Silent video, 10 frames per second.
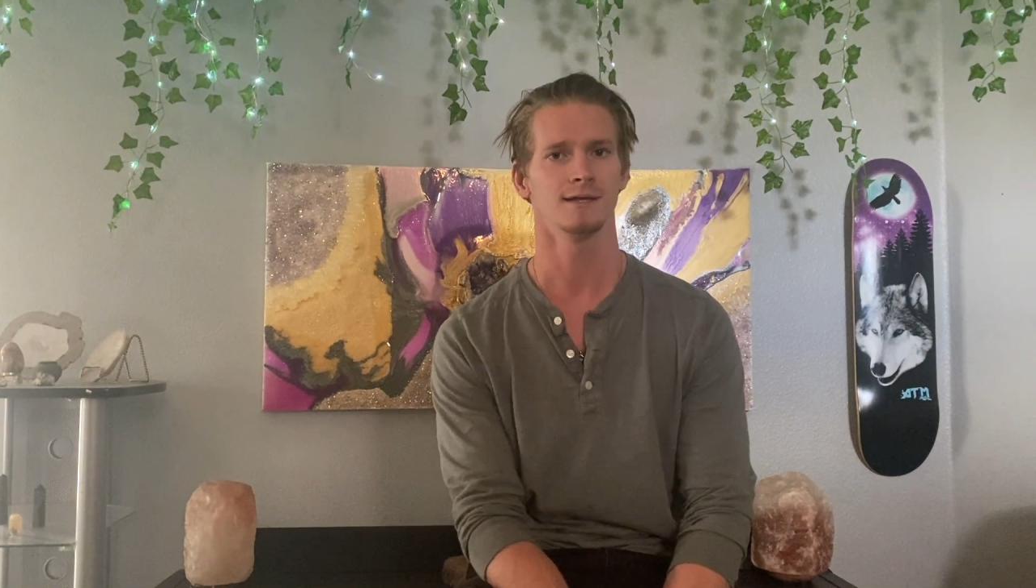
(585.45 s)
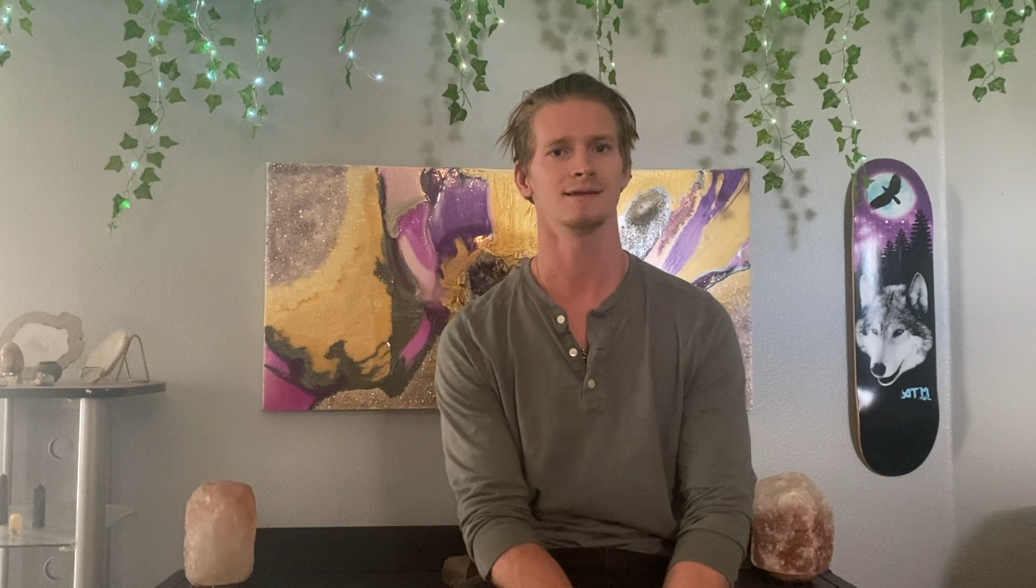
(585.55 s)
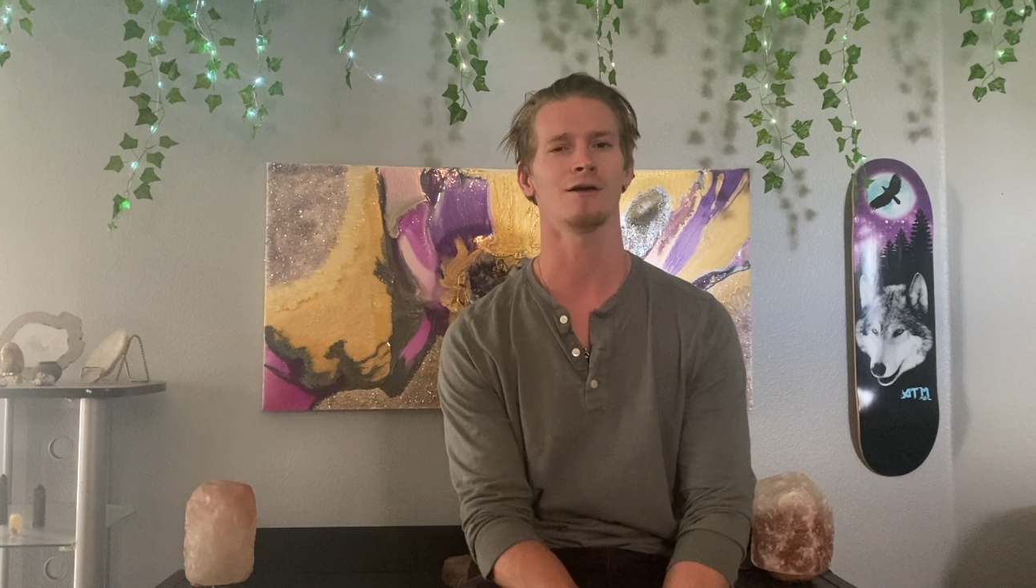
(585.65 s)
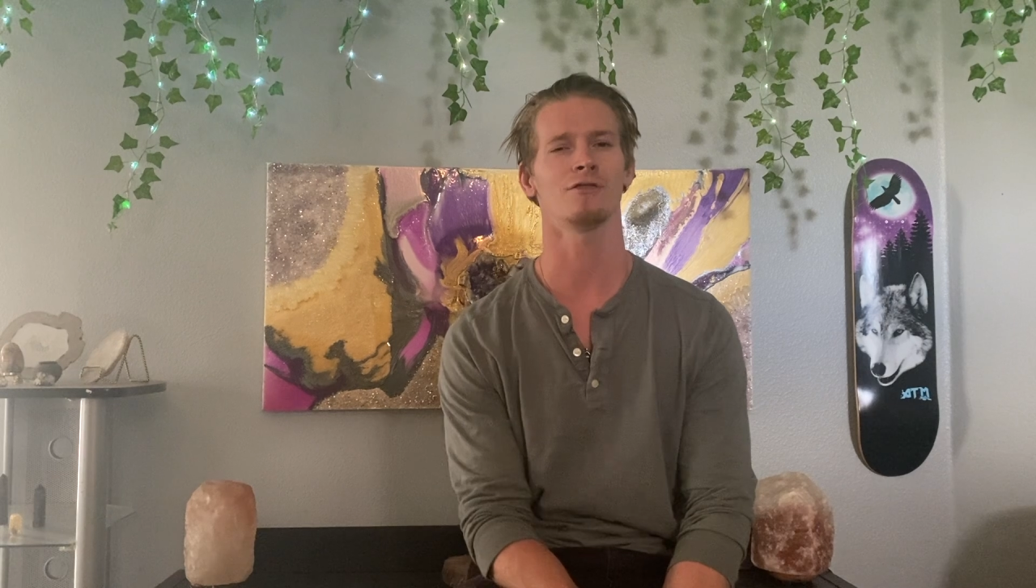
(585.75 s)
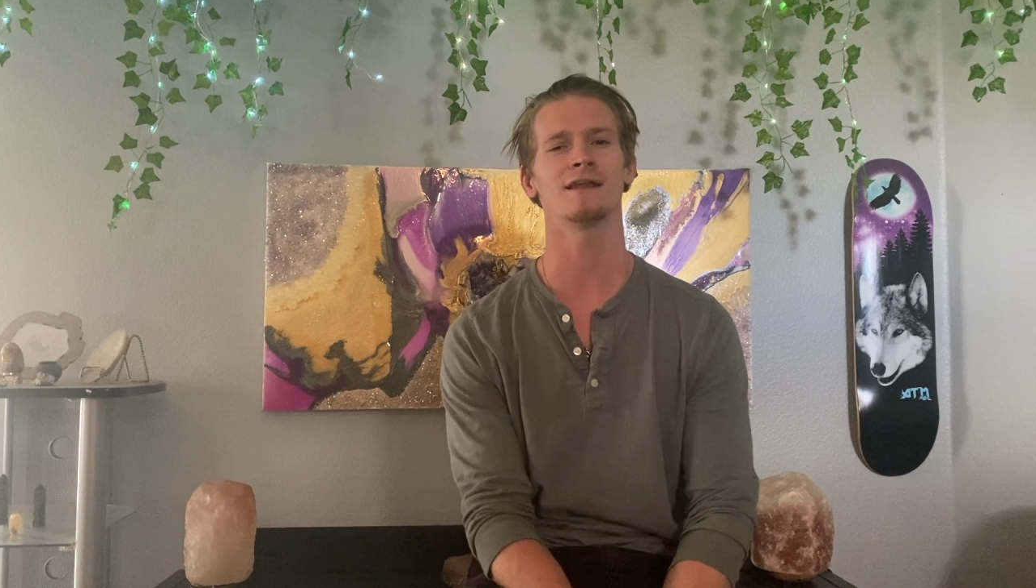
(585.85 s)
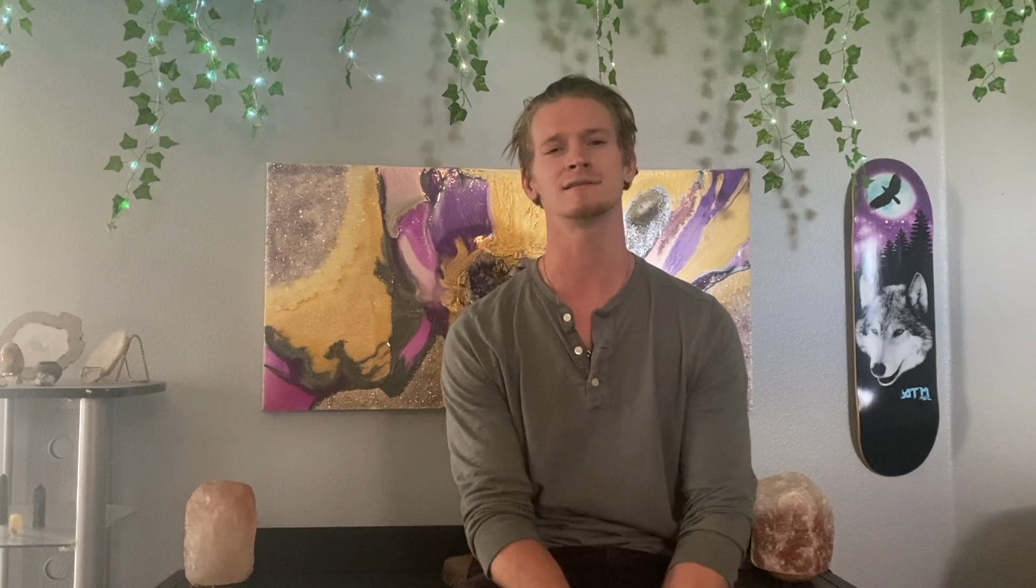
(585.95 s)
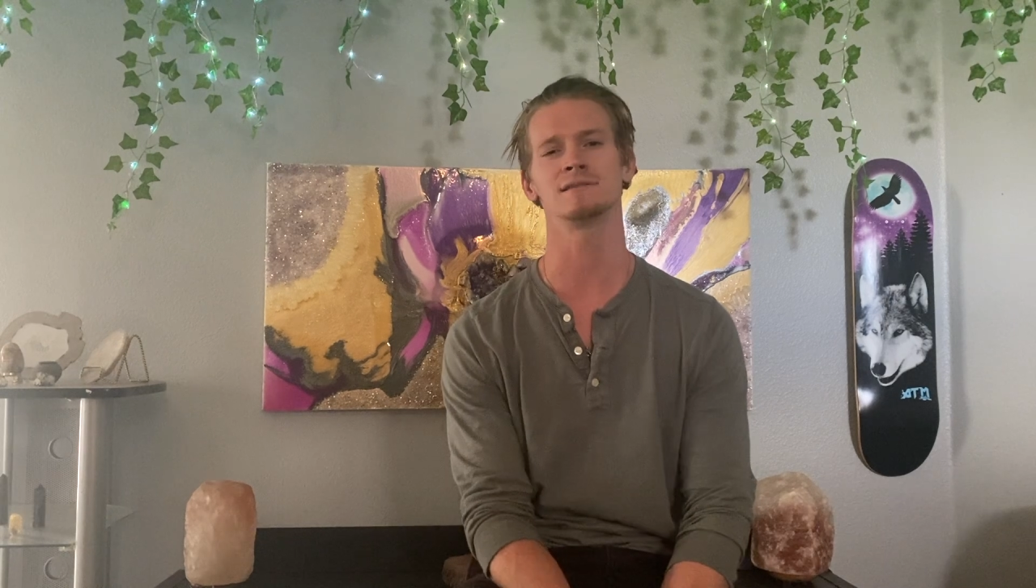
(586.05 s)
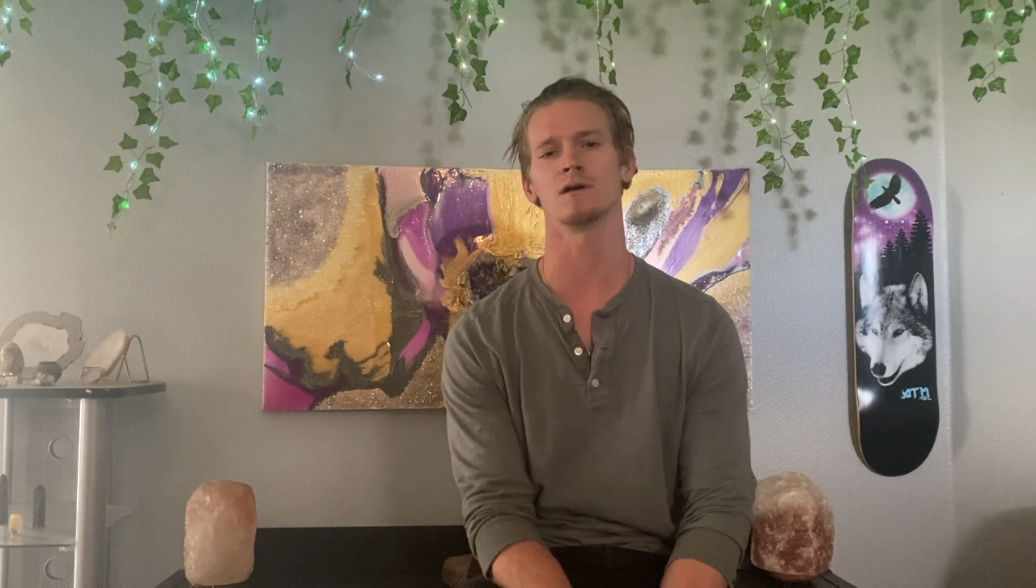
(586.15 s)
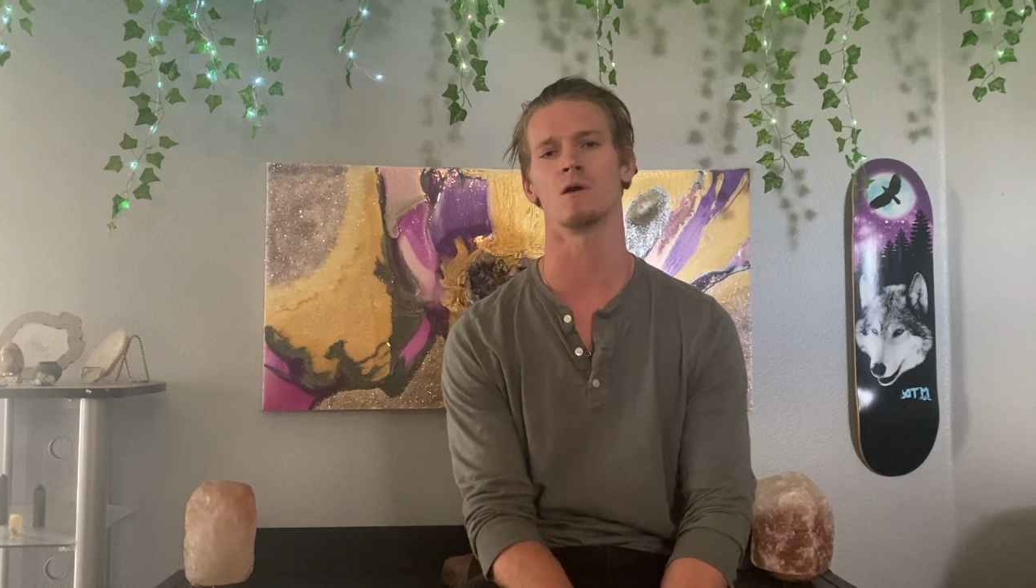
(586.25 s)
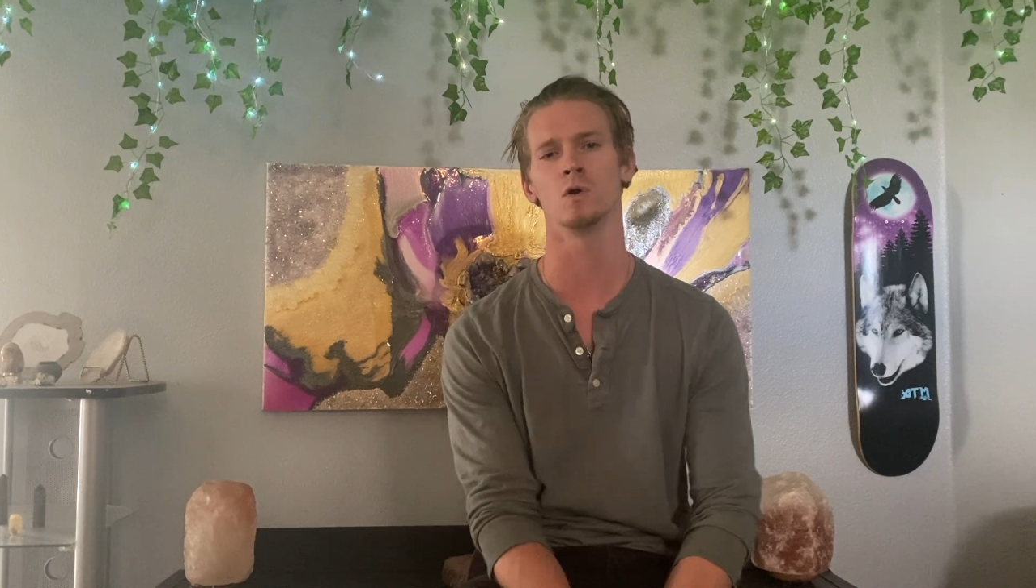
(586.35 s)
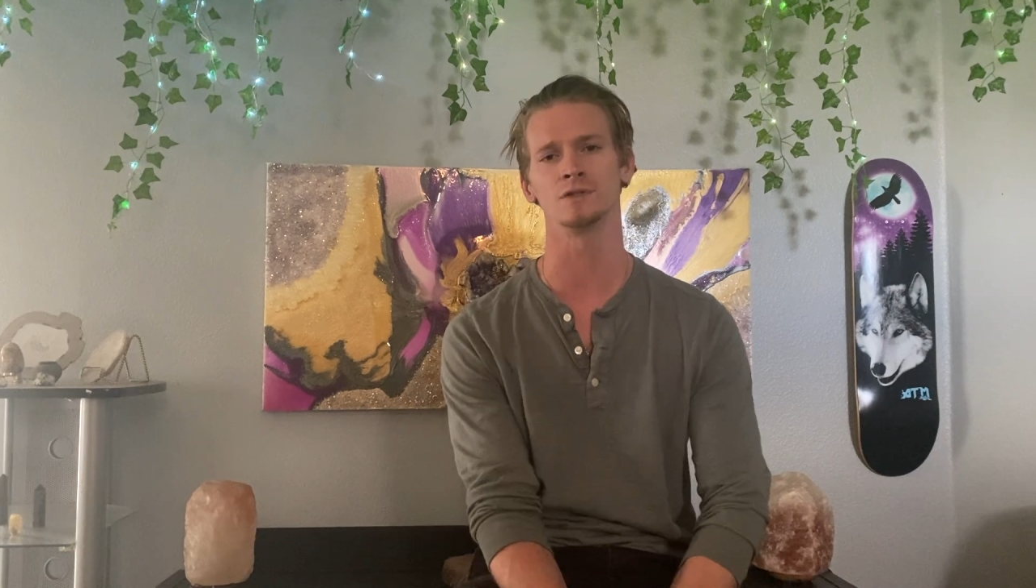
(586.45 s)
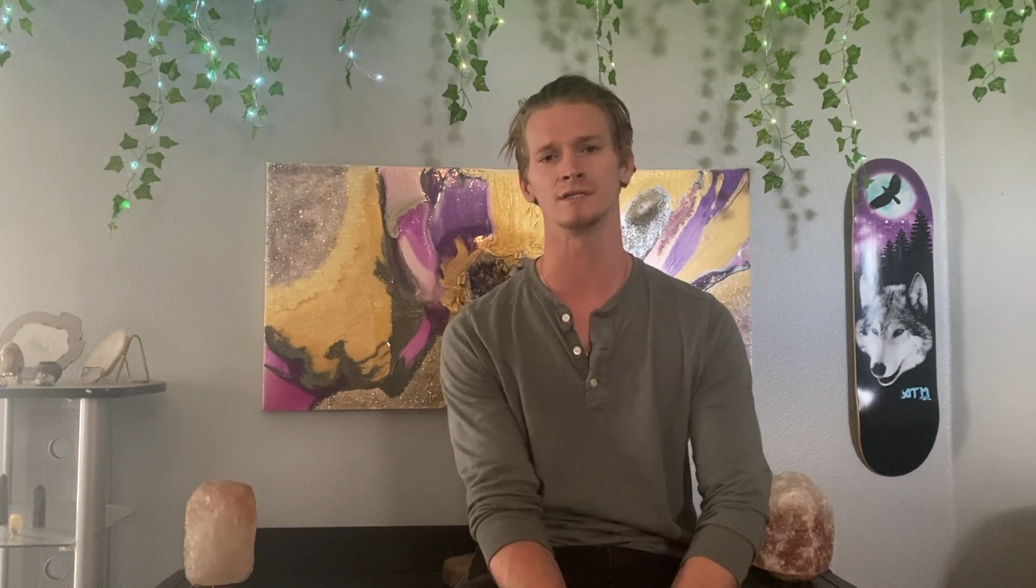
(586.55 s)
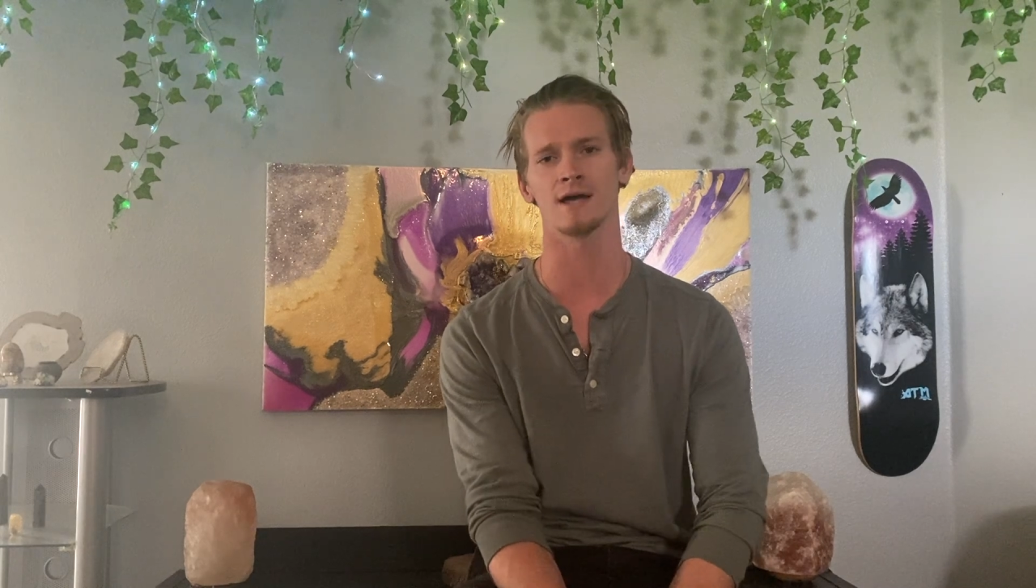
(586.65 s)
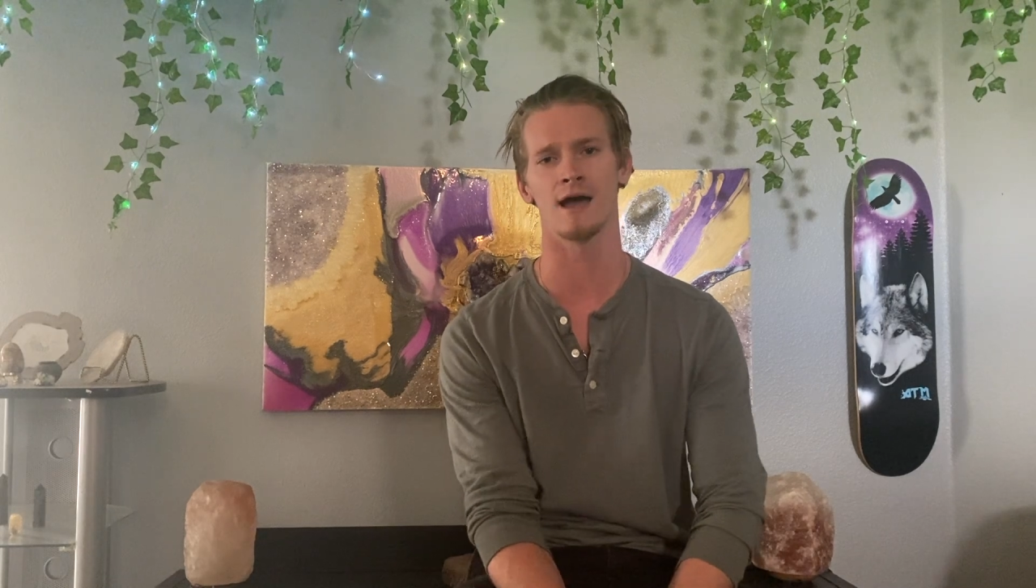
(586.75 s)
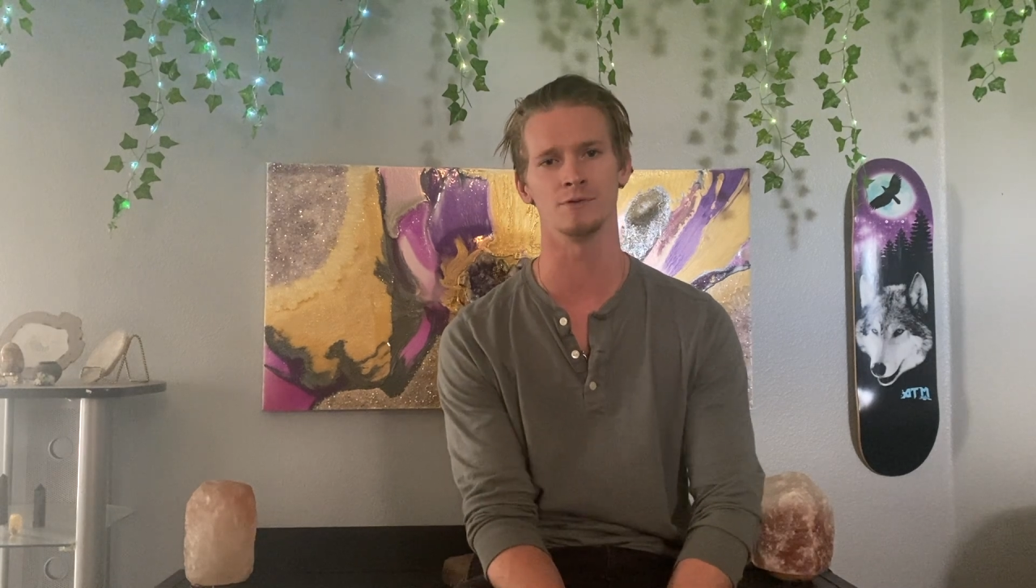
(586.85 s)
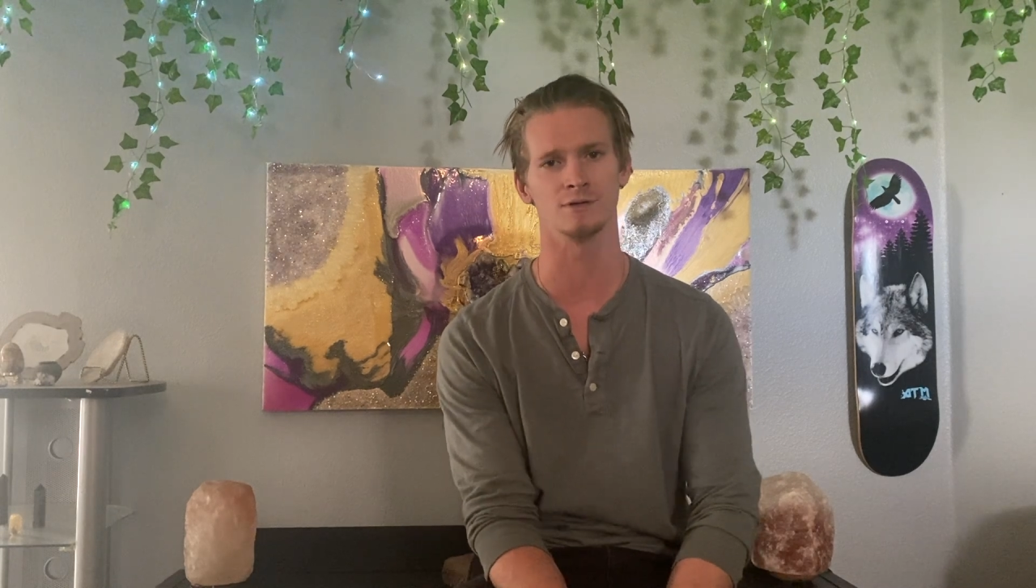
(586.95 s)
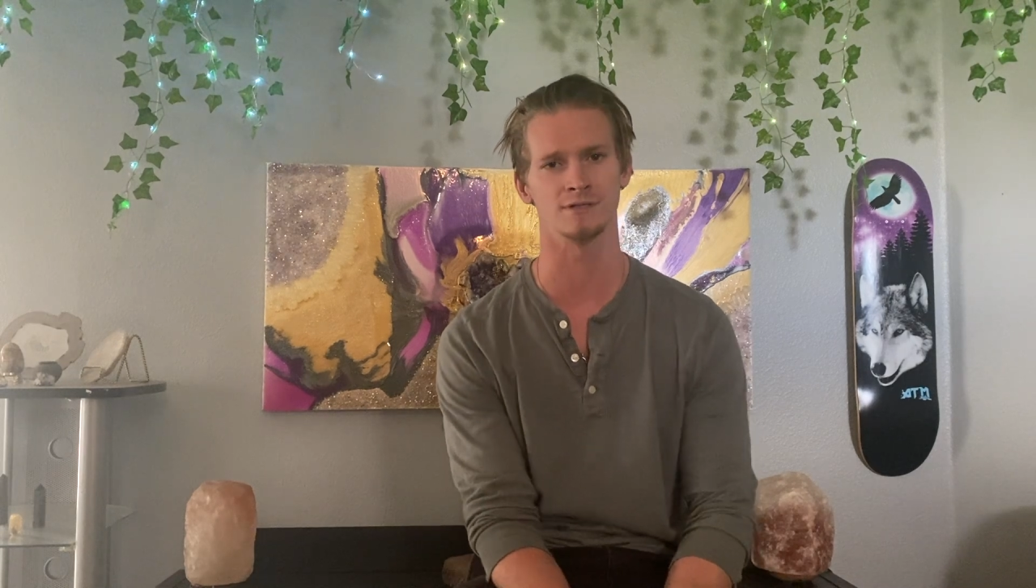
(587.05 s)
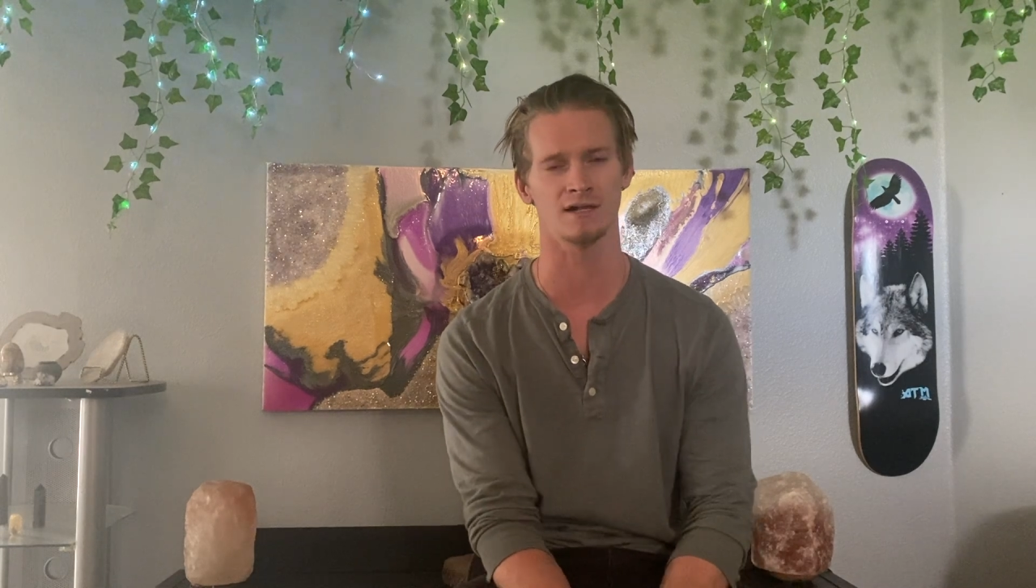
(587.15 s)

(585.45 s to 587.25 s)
Now that is the only time you can